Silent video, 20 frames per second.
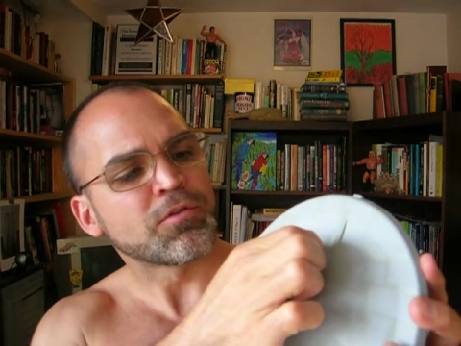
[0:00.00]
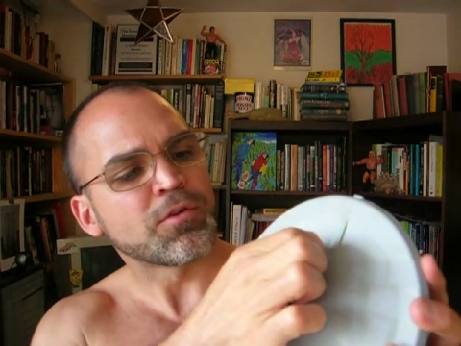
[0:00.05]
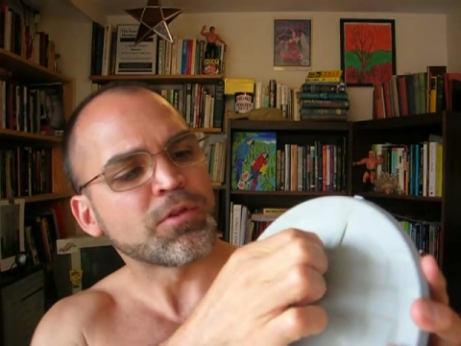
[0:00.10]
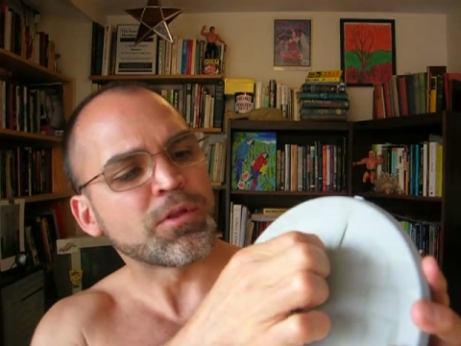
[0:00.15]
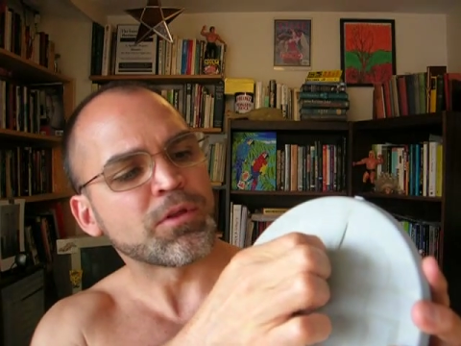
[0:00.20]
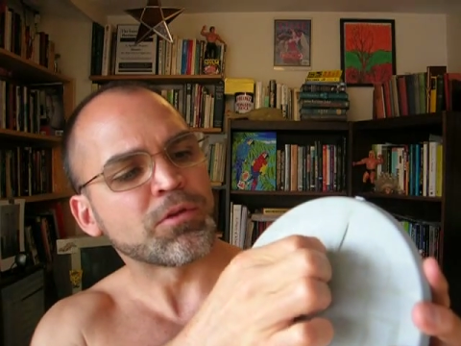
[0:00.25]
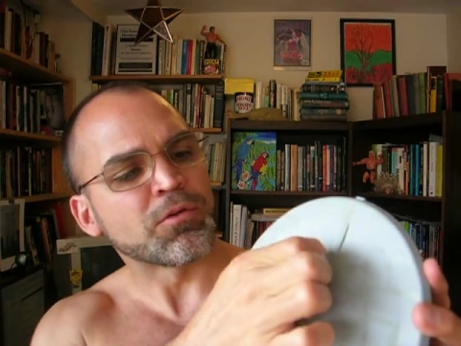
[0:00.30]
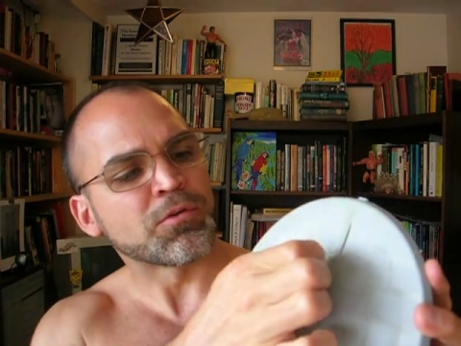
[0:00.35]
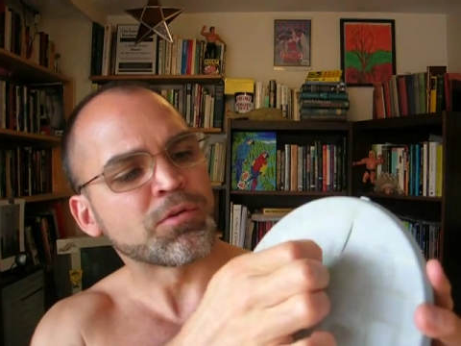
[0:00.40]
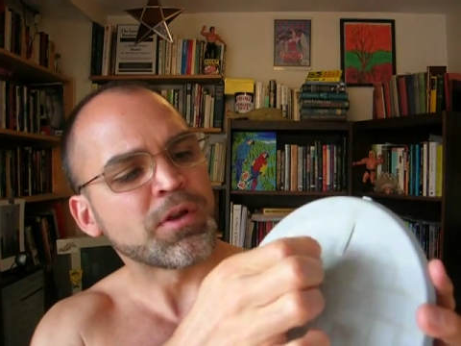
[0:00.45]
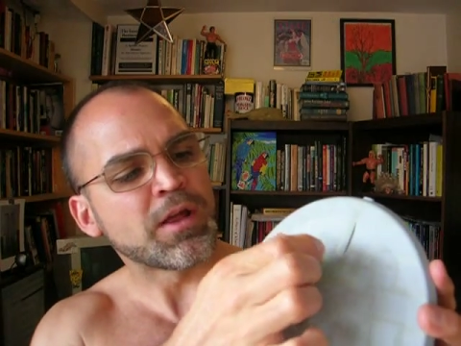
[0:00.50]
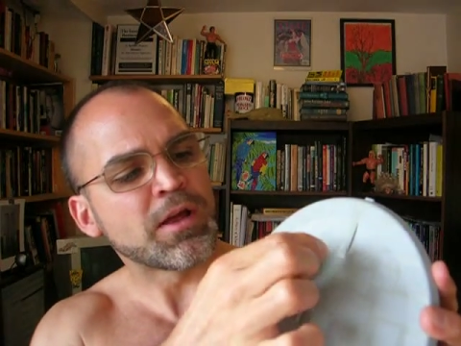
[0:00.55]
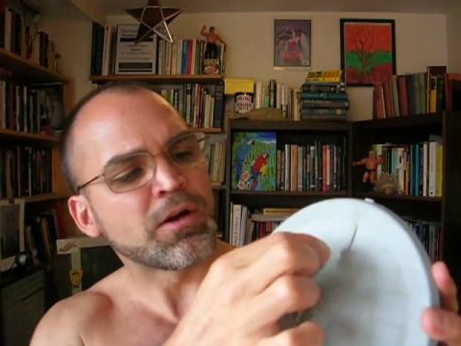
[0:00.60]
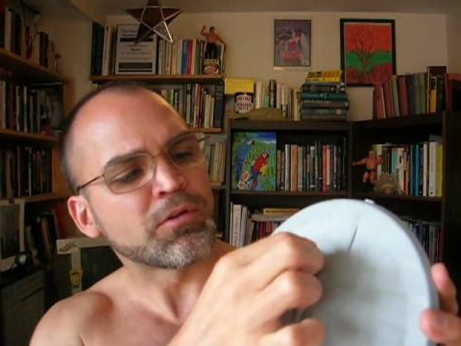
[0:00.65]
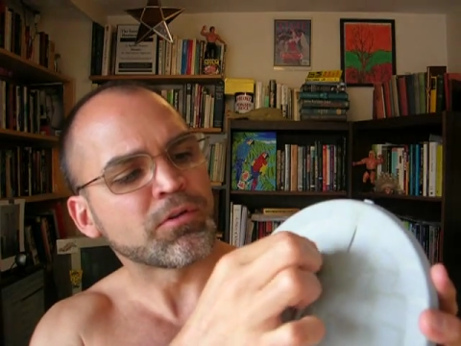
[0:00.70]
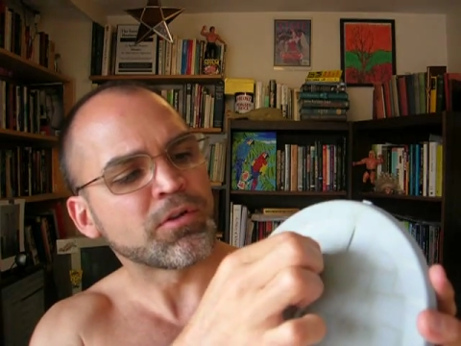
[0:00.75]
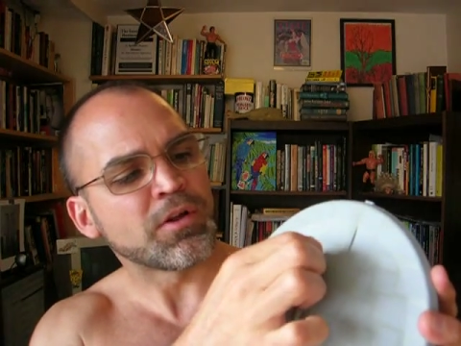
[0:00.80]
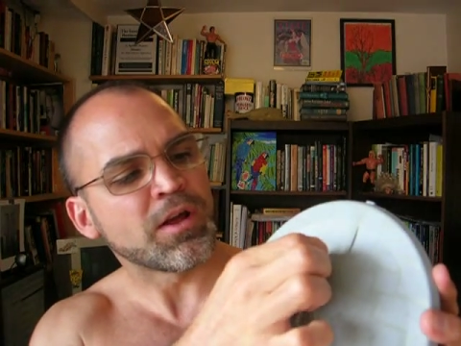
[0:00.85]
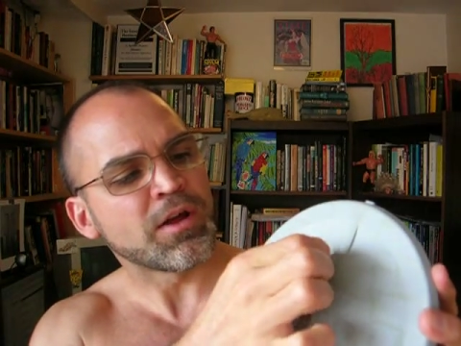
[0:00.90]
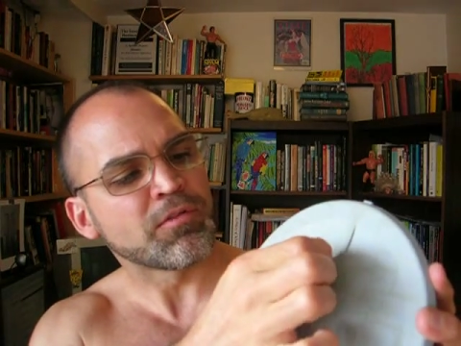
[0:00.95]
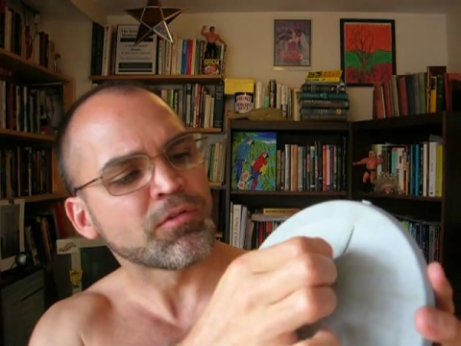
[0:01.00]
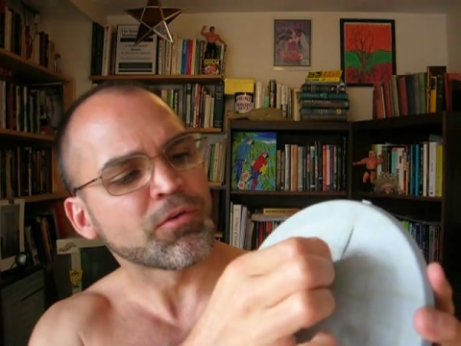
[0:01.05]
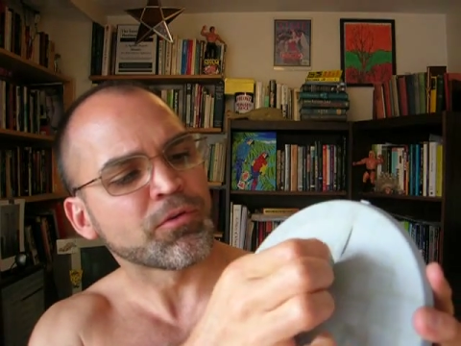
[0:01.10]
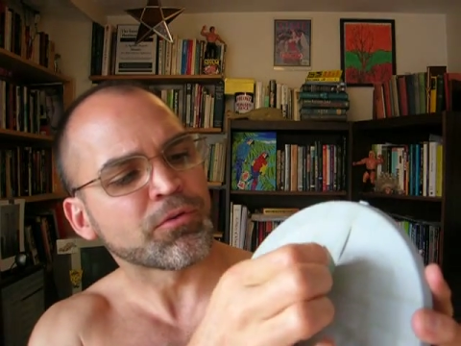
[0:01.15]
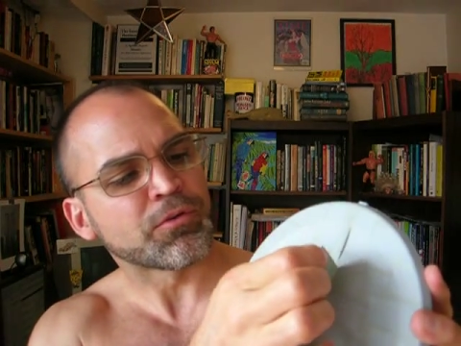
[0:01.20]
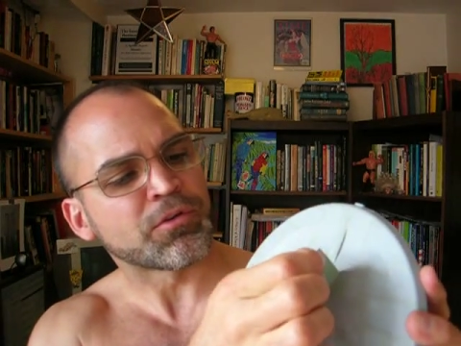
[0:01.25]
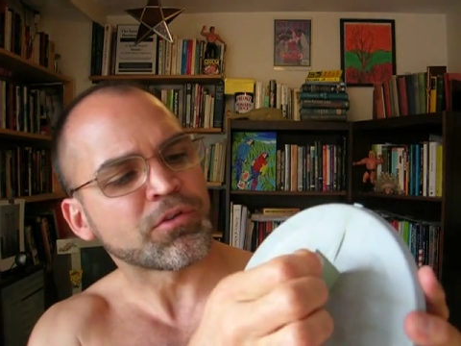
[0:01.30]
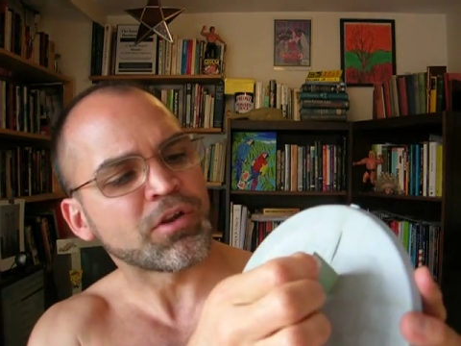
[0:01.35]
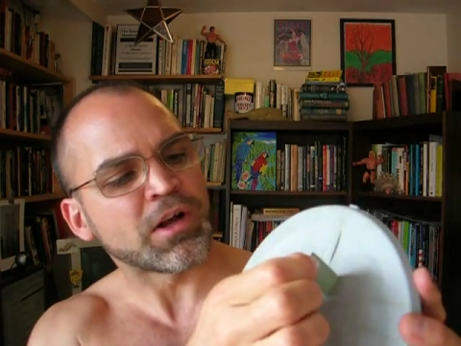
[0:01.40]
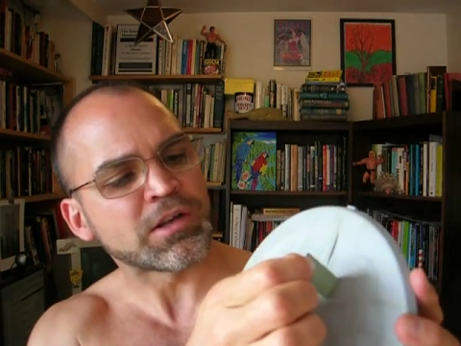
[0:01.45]
so that your nail
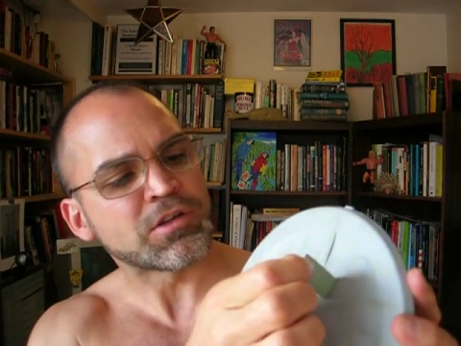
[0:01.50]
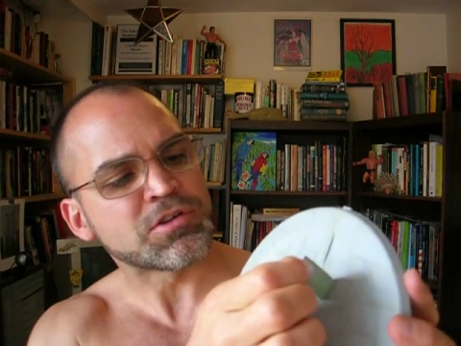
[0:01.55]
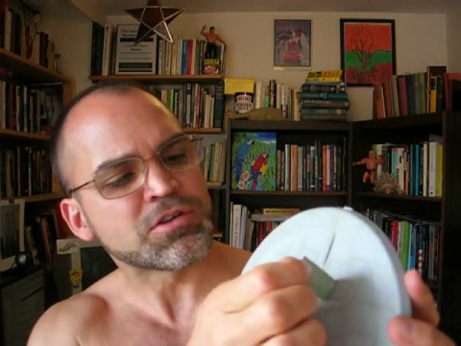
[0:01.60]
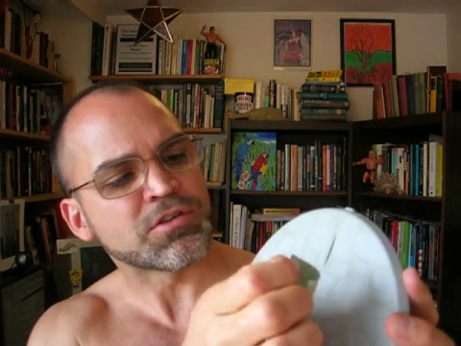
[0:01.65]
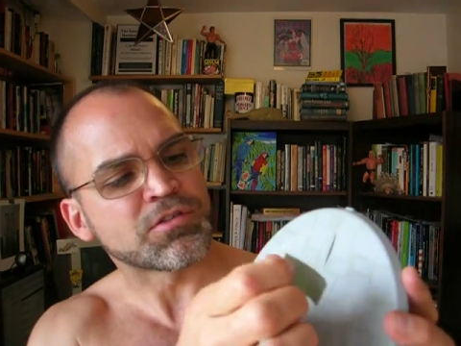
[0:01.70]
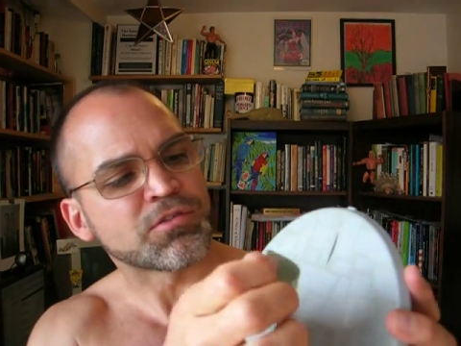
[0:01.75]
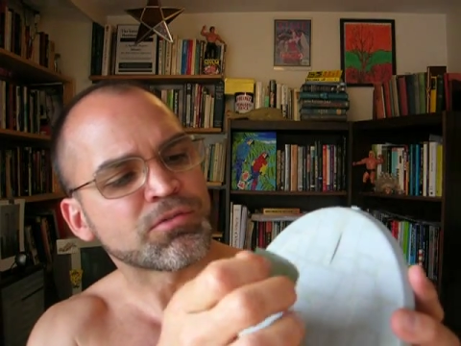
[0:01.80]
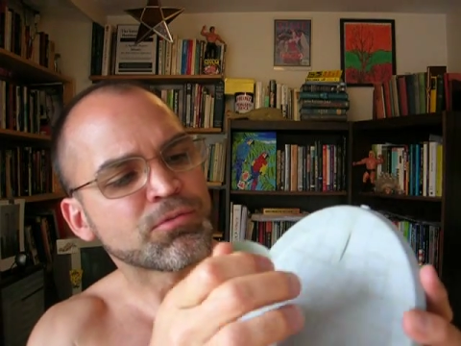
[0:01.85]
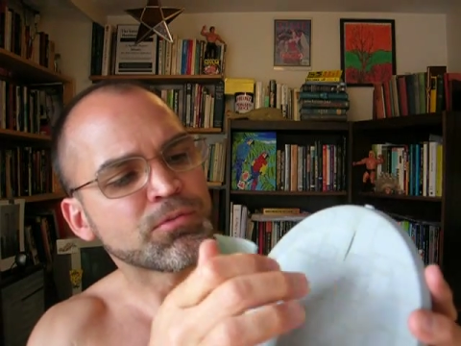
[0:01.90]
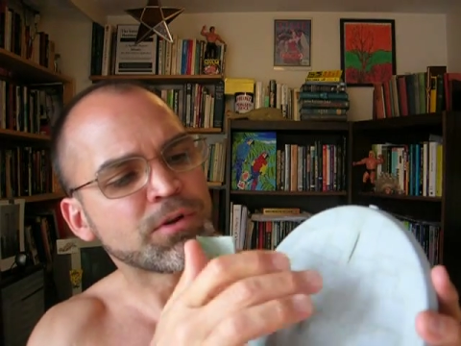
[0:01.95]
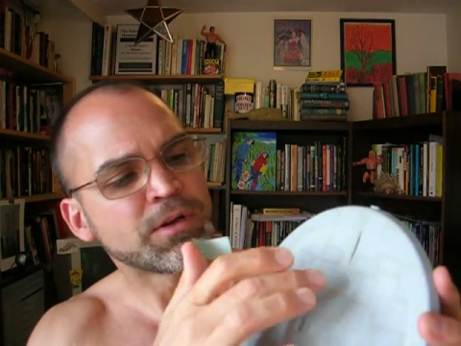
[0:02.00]
never touches